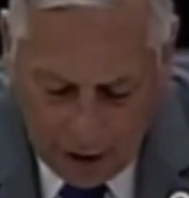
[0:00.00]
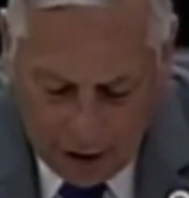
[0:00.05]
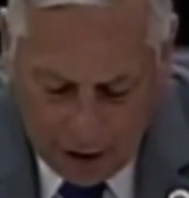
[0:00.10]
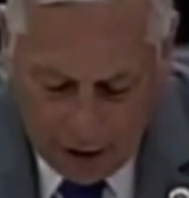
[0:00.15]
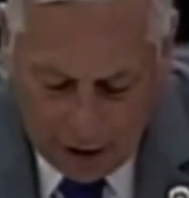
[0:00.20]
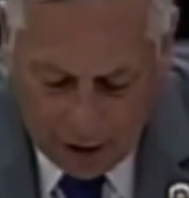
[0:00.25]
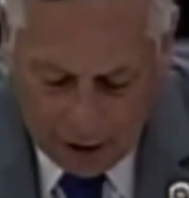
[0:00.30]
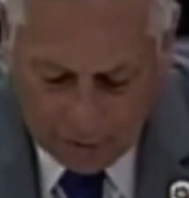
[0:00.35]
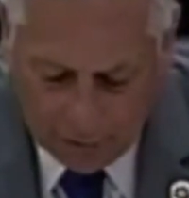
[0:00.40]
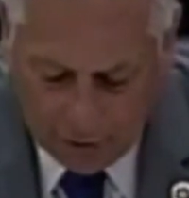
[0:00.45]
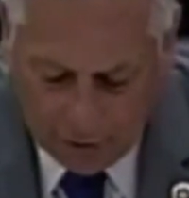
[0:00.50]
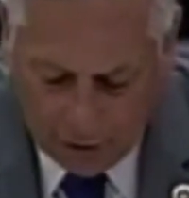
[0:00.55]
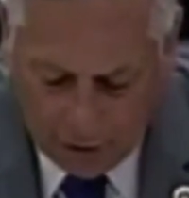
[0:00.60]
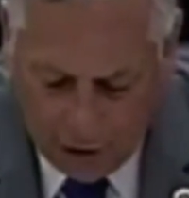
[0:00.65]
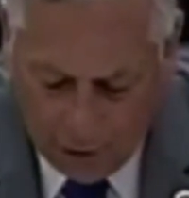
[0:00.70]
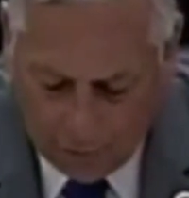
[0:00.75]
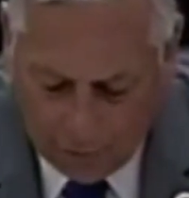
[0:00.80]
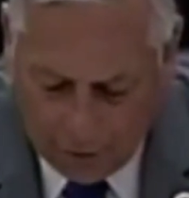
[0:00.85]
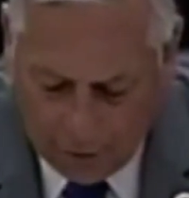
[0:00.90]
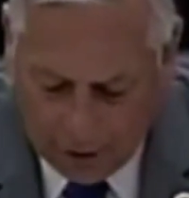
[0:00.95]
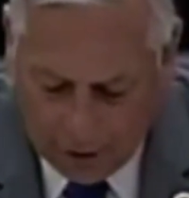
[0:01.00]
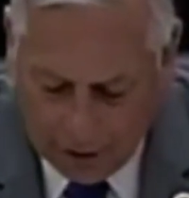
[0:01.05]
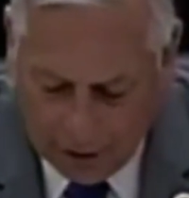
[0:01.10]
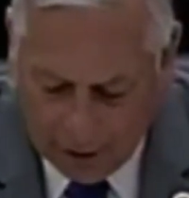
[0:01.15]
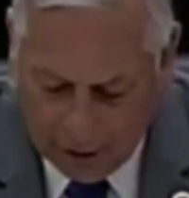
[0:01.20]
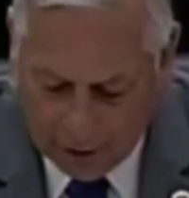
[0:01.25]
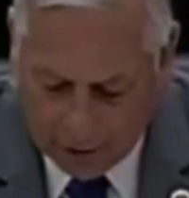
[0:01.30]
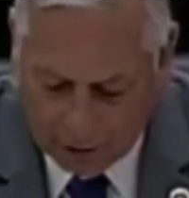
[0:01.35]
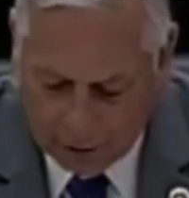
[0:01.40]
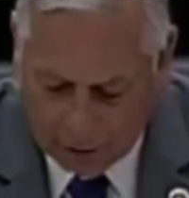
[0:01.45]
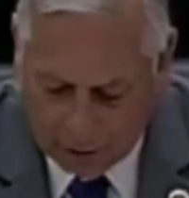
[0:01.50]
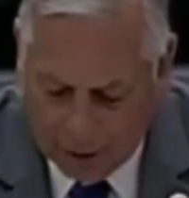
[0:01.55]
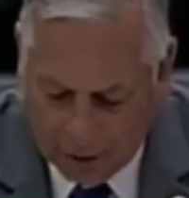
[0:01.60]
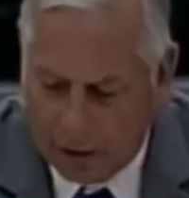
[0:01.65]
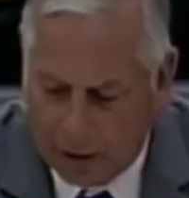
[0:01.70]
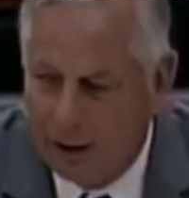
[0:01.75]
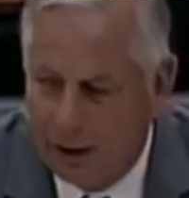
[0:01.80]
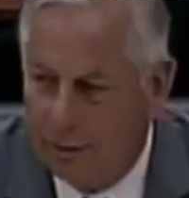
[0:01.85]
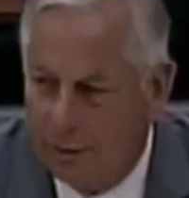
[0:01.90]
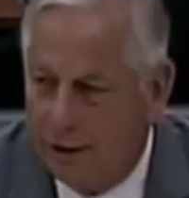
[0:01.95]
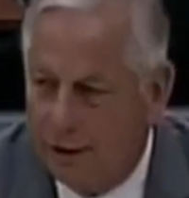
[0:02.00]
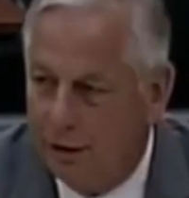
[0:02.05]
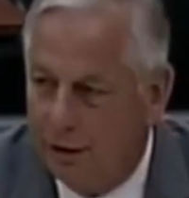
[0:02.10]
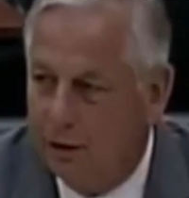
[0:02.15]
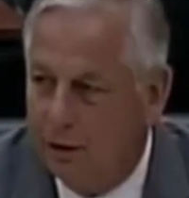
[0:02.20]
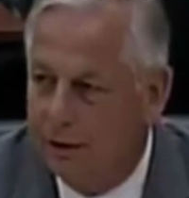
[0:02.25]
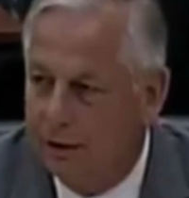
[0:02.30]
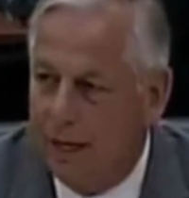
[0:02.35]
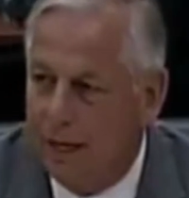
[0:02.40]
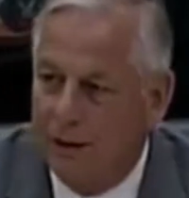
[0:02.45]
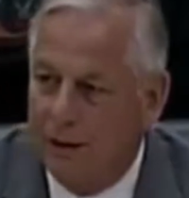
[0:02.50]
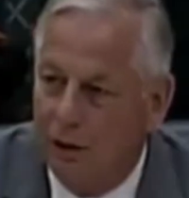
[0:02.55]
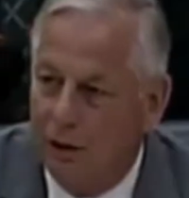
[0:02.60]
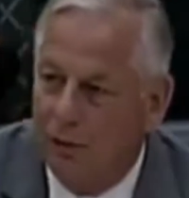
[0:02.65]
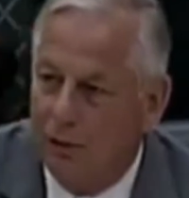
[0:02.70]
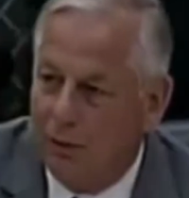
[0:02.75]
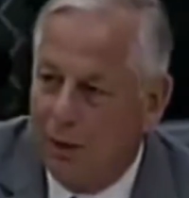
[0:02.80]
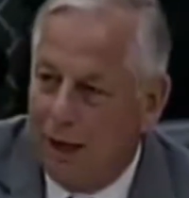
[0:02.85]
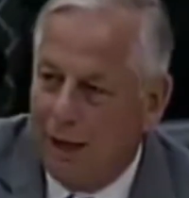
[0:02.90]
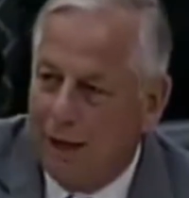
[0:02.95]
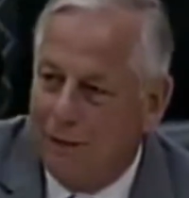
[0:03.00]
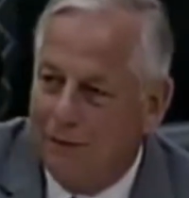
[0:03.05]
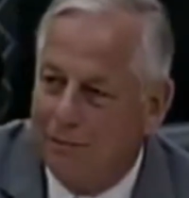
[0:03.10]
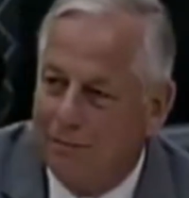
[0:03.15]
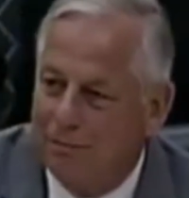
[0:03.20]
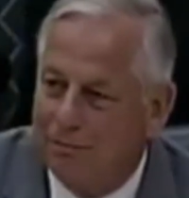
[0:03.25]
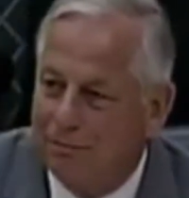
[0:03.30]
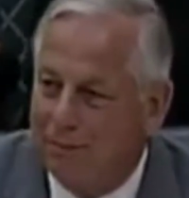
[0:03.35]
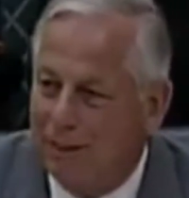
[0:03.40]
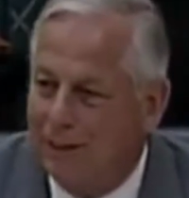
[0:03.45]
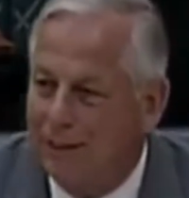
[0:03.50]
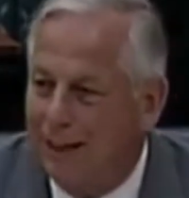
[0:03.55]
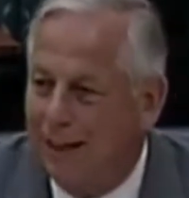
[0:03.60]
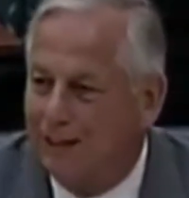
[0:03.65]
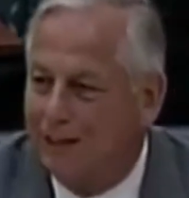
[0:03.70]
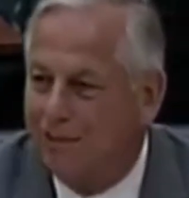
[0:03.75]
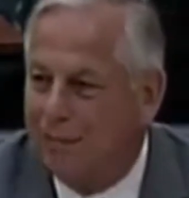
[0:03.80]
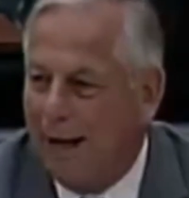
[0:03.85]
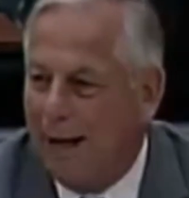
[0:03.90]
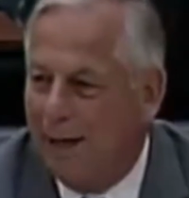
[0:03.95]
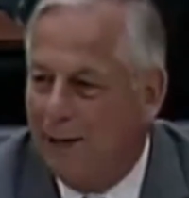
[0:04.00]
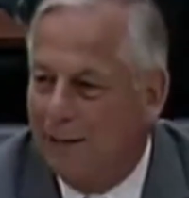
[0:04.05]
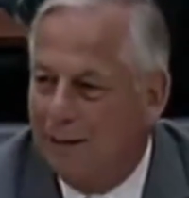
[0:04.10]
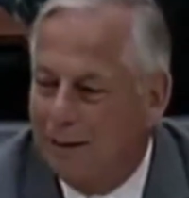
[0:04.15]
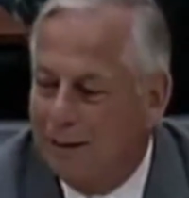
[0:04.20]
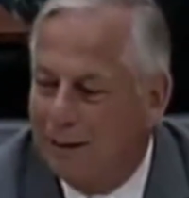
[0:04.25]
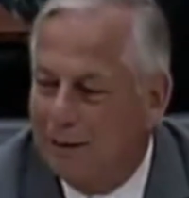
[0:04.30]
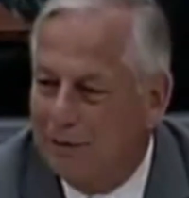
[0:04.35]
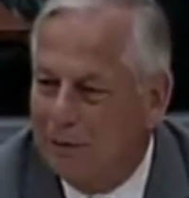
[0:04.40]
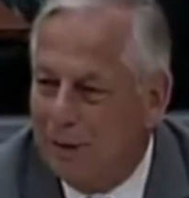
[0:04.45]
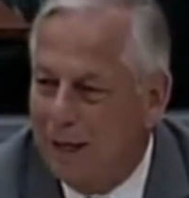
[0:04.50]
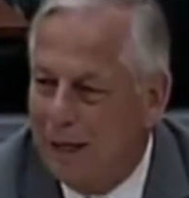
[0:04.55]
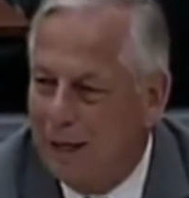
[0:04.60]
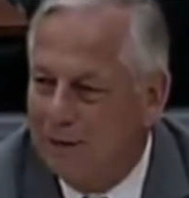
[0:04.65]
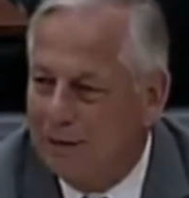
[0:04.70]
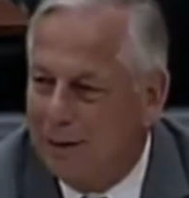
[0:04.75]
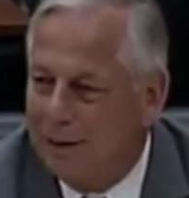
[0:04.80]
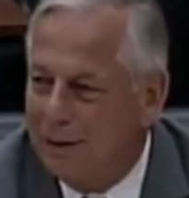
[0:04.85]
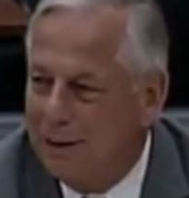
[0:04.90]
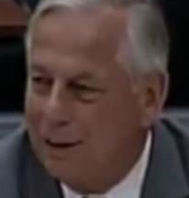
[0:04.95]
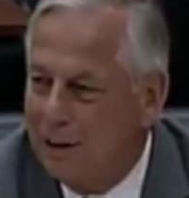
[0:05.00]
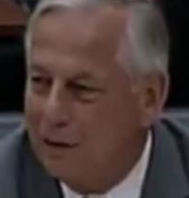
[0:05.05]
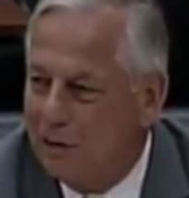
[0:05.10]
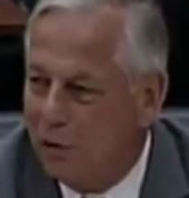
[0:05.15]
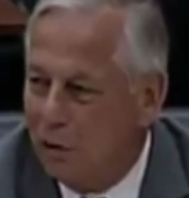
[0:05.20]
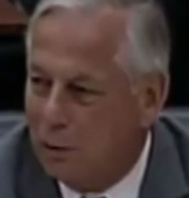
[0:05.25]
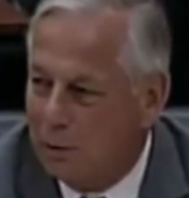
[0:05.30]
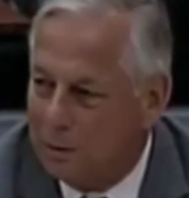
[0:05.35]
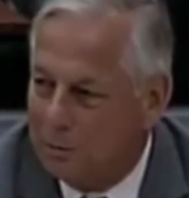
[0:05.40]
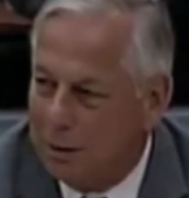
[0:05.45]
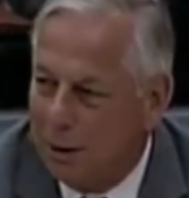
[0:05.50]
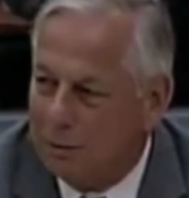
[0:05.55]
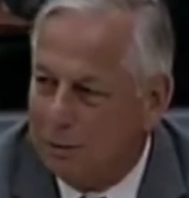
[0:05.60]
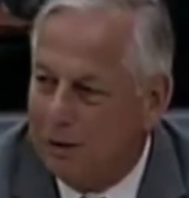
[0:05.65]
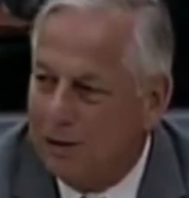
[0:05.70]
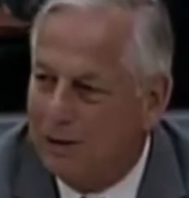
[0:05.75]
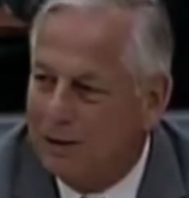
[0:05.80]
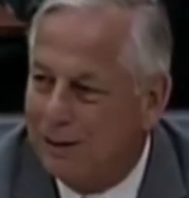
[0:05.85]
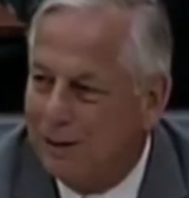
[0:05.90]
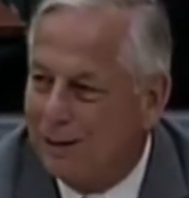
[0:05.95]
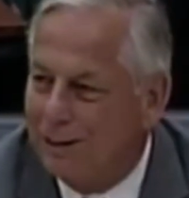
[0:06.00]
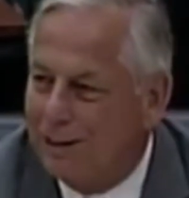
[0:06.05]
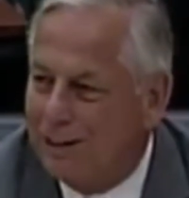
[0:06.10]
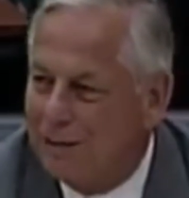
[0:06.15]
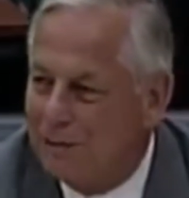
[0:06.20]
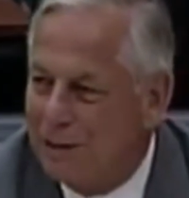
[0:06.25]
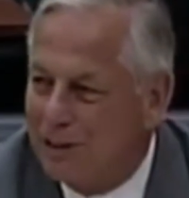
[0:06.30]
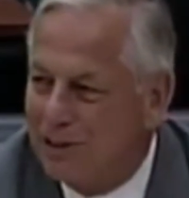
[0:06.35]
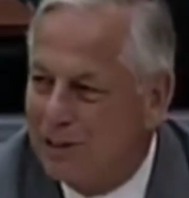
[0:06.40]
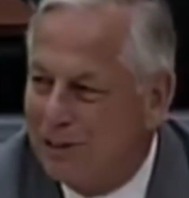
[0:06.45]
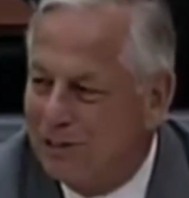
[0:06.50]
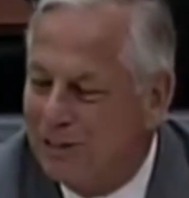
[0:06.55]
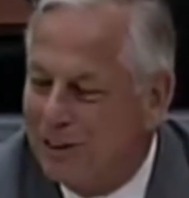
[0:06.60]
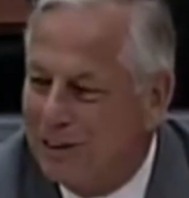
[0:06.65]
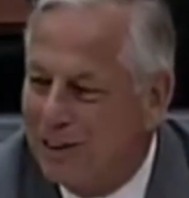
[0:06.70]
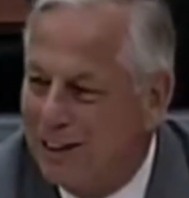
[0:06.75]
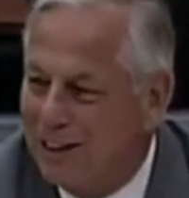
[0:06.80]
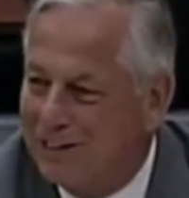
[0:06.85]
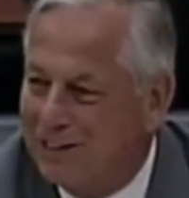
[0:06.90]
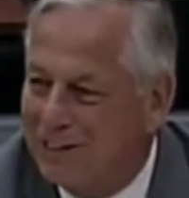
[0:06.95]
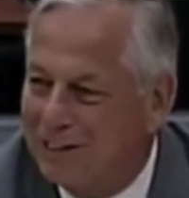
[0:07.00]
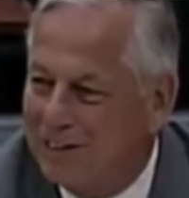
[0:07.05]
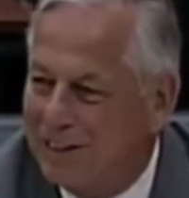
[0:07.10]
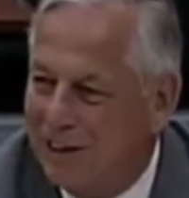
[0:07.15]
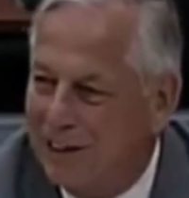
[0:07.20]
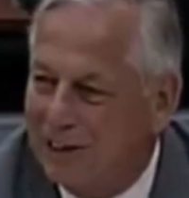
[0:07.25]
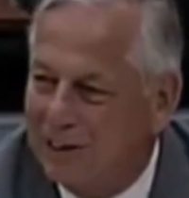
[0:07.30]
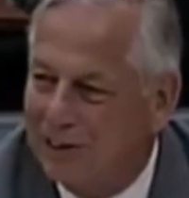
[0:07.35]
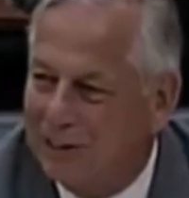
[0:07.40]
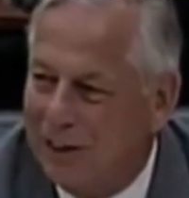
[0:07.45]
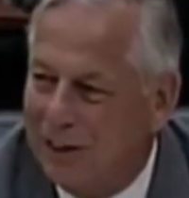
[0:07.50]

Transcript: And if you don't think it is, what can we do? And I know our next panel, we have a former Public Utility Commissioner for Texas and also